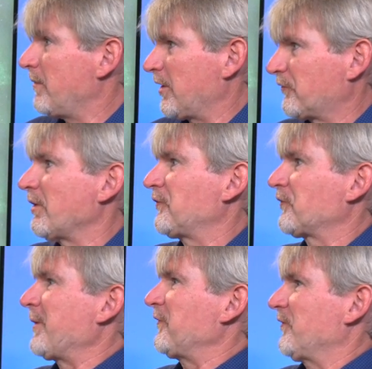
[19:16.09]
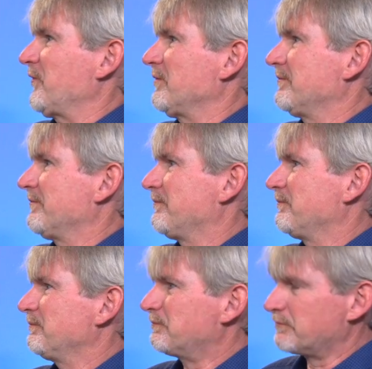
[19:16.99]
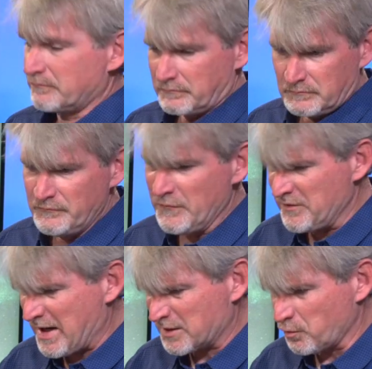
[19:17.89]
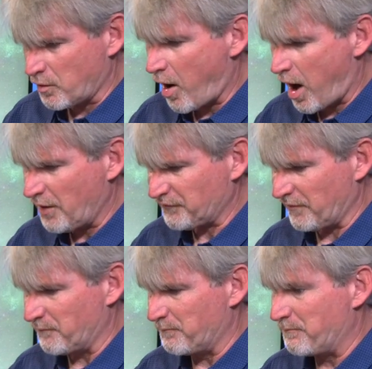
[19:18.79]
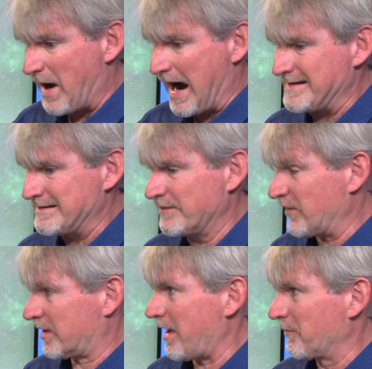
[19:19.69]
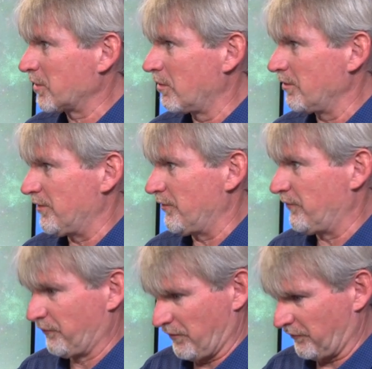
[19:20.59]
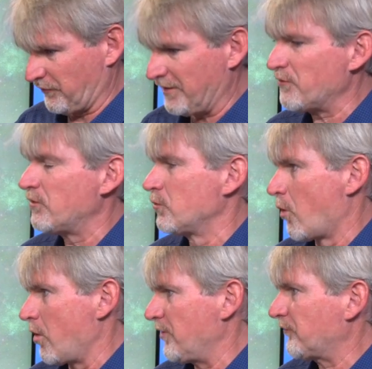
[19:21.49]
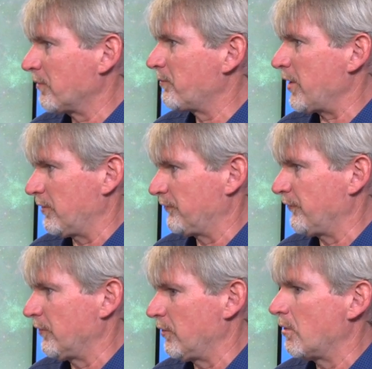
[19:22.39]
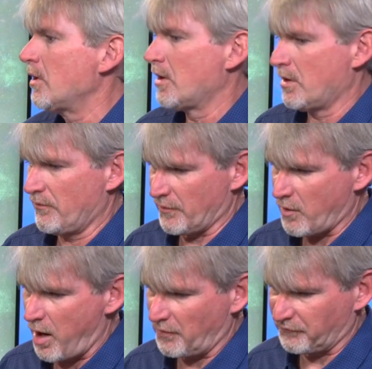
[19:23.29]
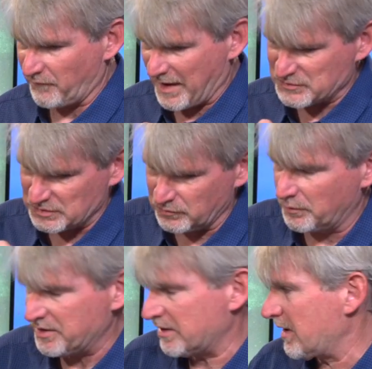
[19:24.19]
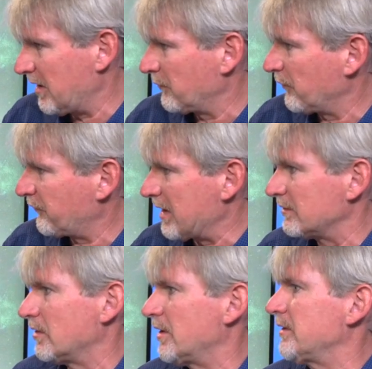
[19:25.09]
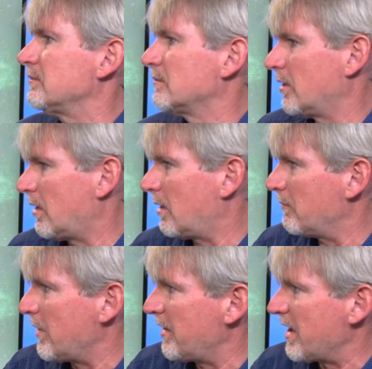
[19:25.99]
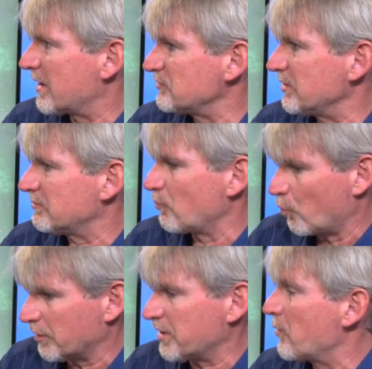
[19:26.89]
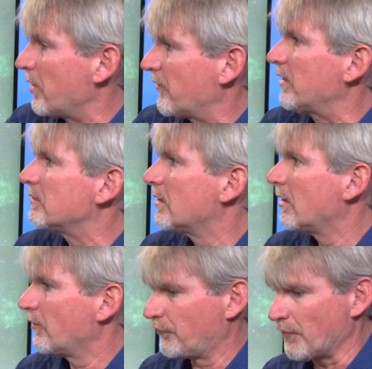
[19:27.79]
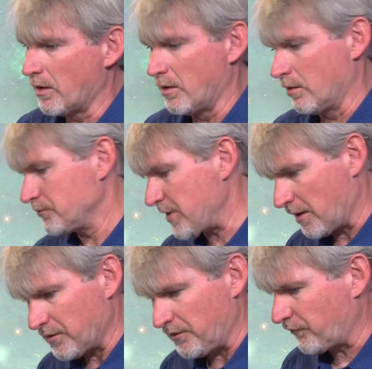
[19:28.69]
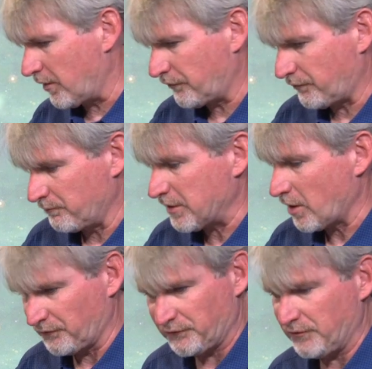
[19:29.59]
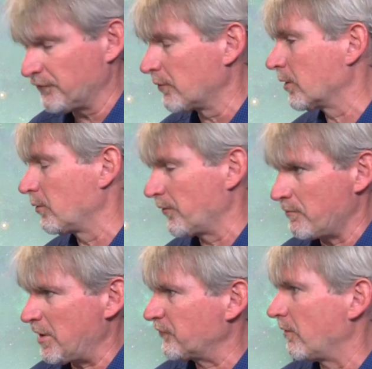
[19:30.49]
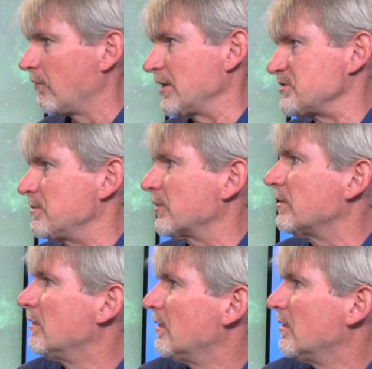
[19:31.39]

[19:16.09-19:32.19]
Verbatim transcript: makes it less expensive. Okay. The actual cost of buying the chemical is, is in the noise compared to the cost of actually loading it onto a satellite um, and actually working with it. So yeah, it's, it's because it's easier to work with, it makes it a lot cheaper.